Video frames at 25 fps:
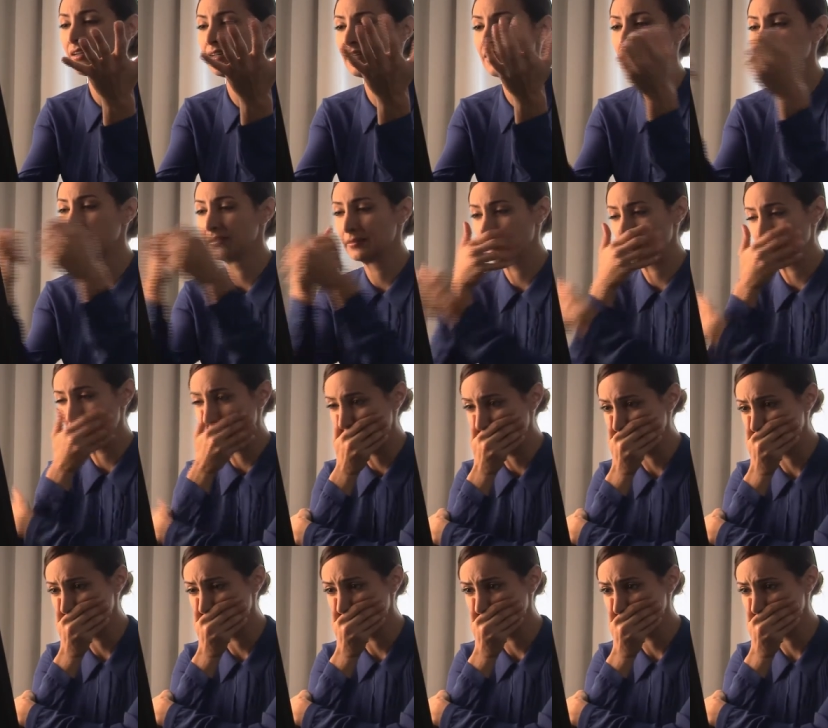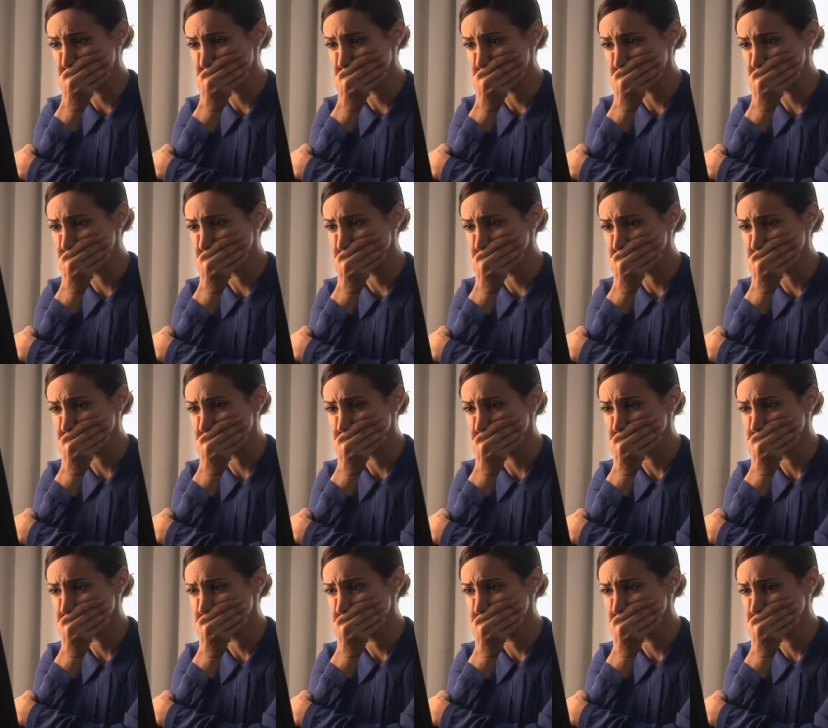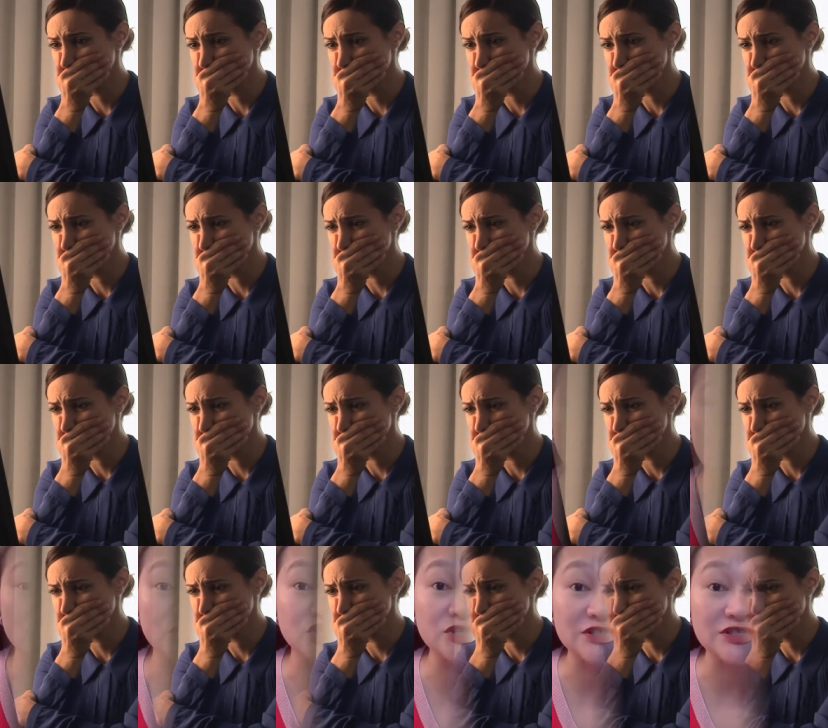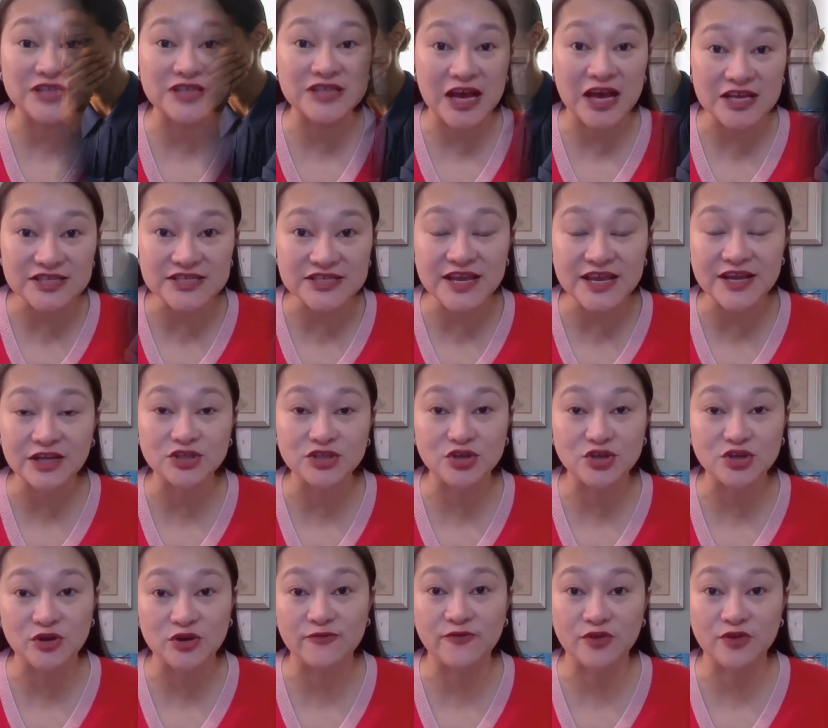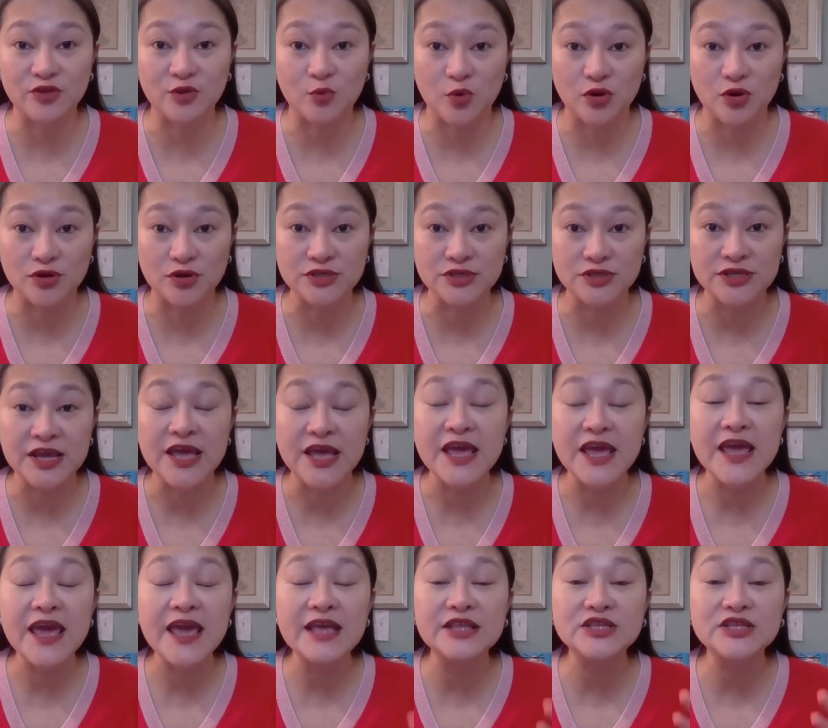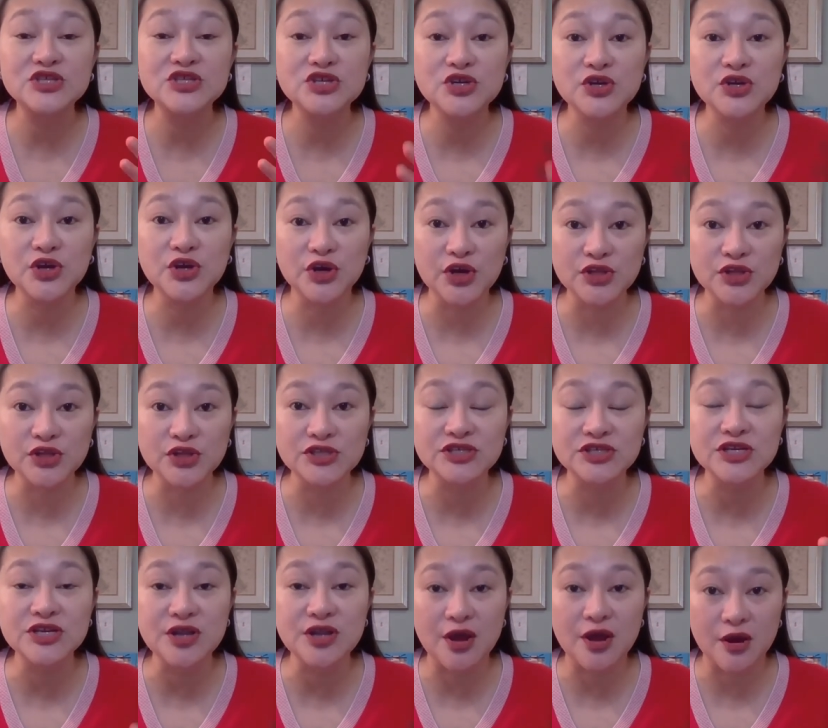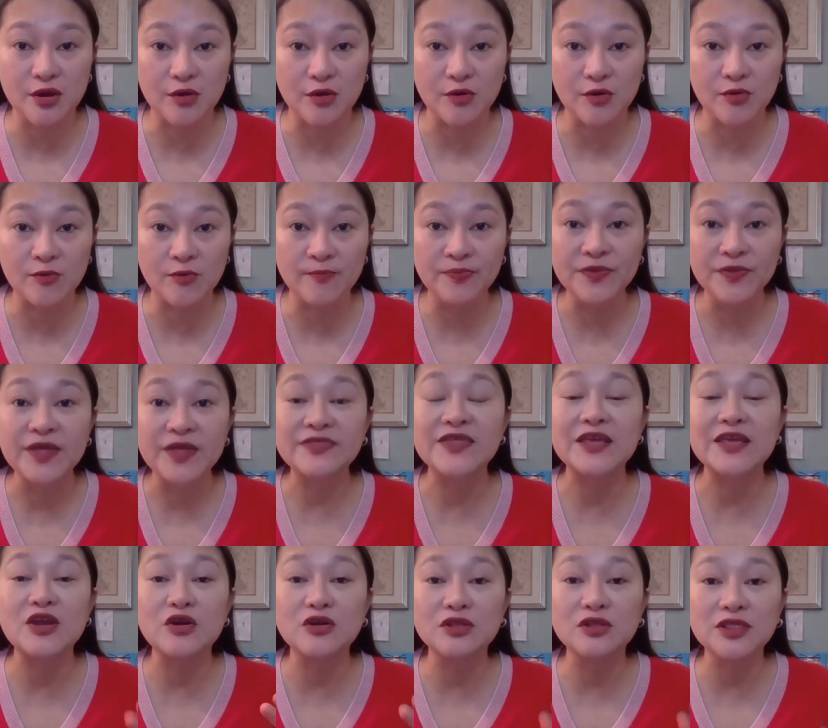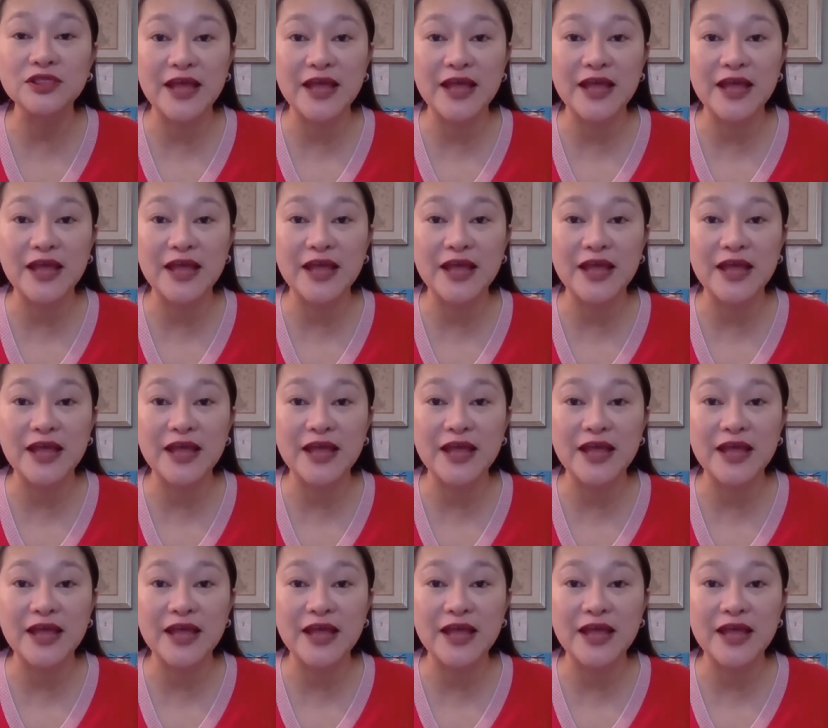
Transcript: this does happen to you and your financial situation does take a turn for the worse, it's good to know that